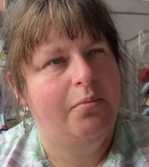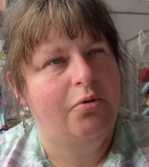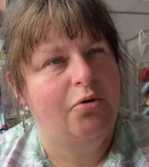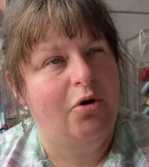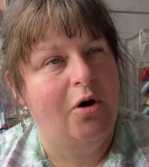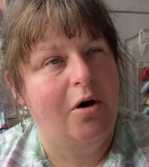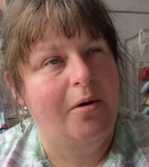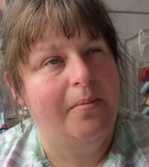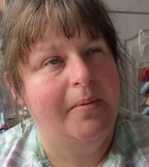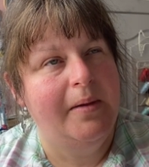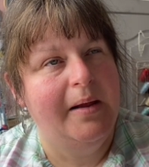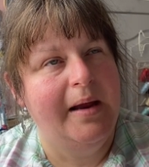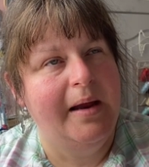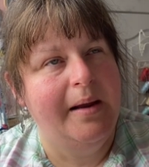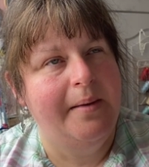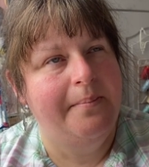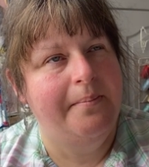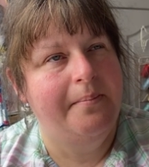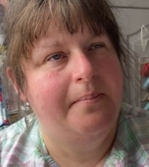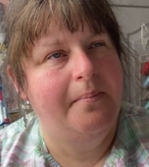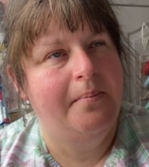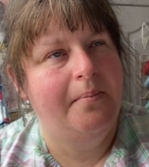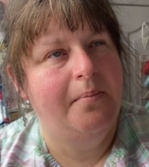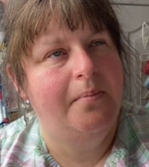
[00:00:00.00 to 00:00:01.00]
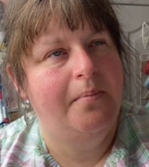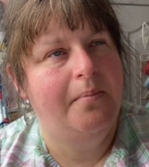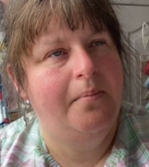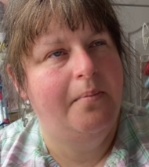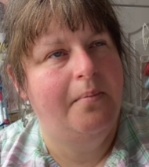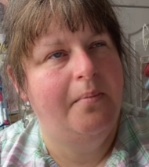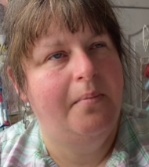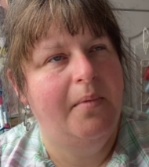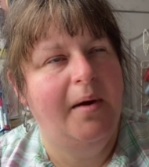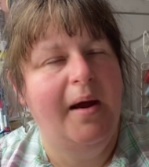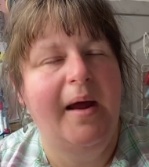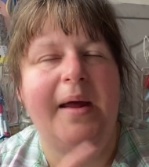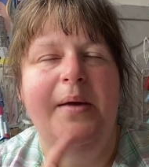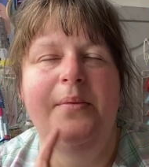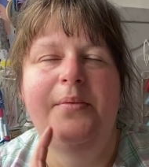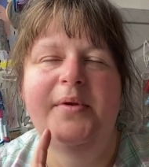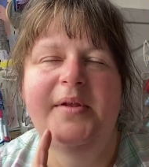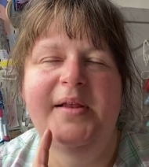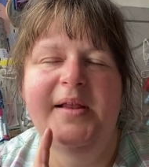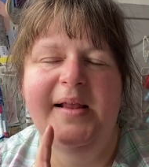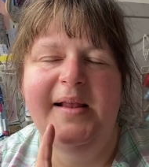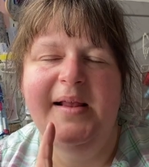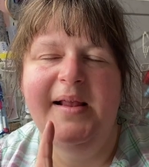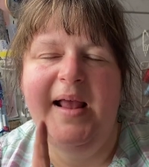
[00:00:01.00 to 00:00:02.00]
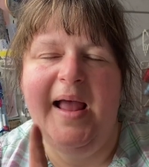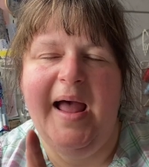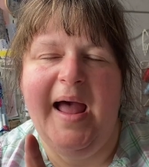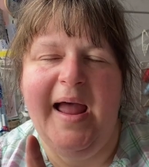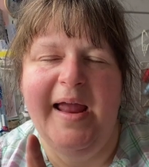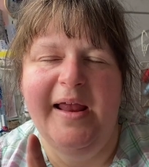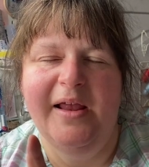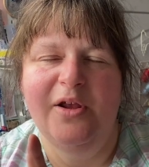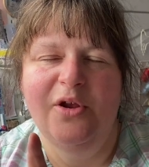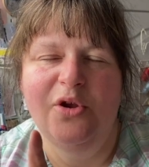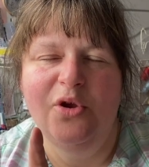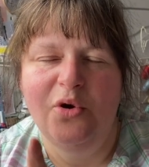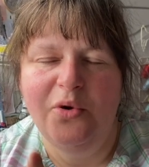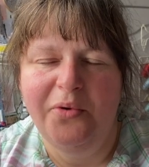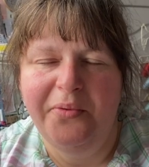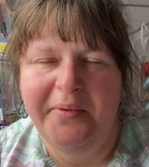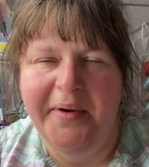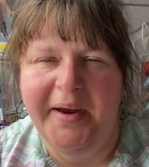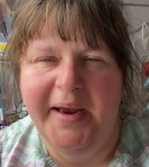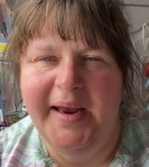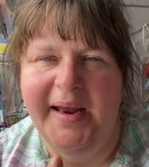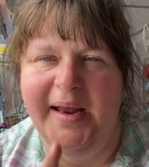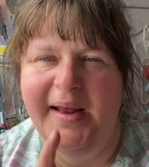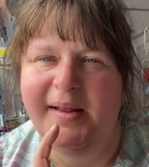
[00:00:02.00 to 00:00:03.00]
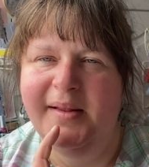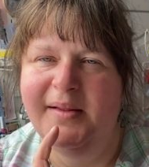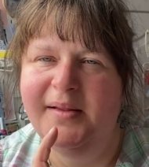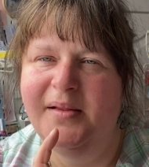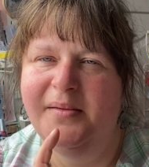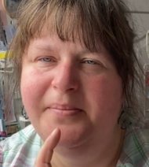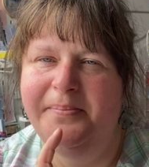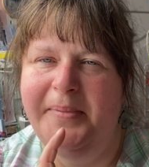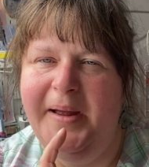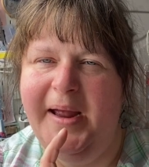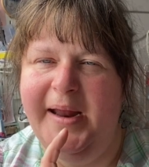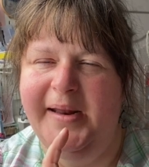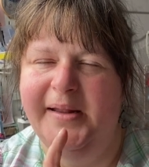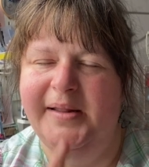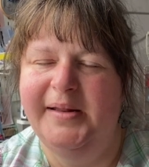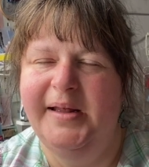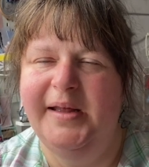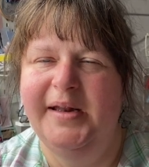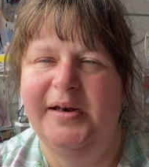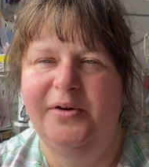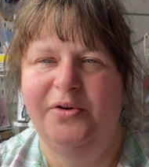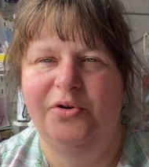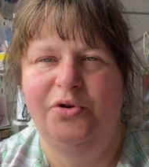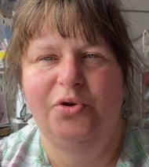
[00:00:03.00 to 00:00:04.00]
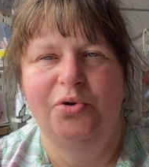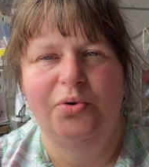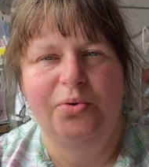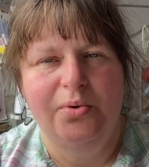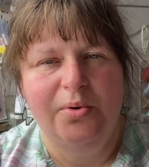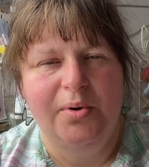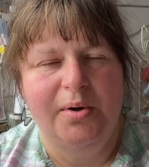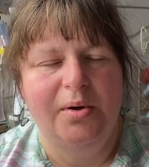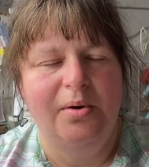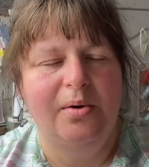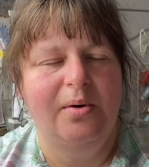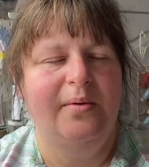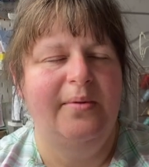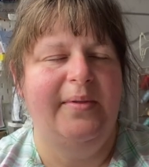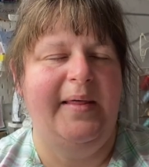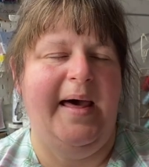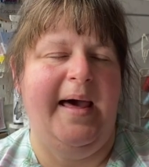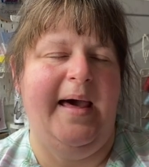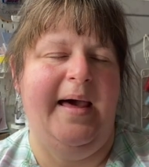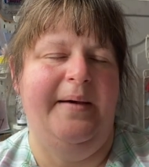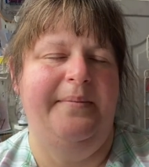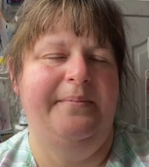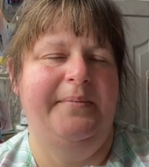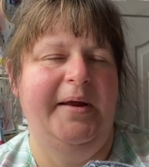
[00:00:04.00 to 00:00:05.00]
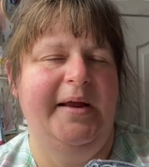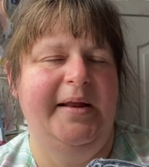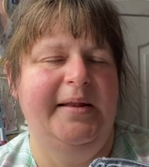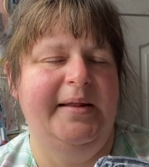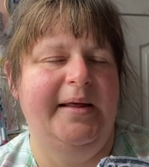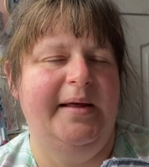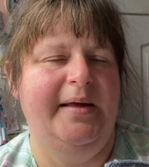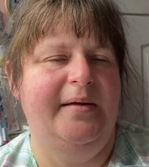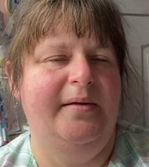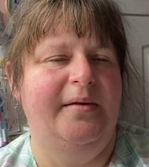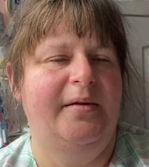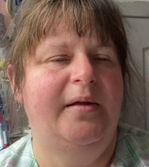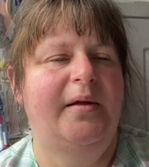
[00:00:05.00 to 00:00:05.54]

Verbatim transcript: probably, it was this Hi Sophie by Dean Doerr that I made it,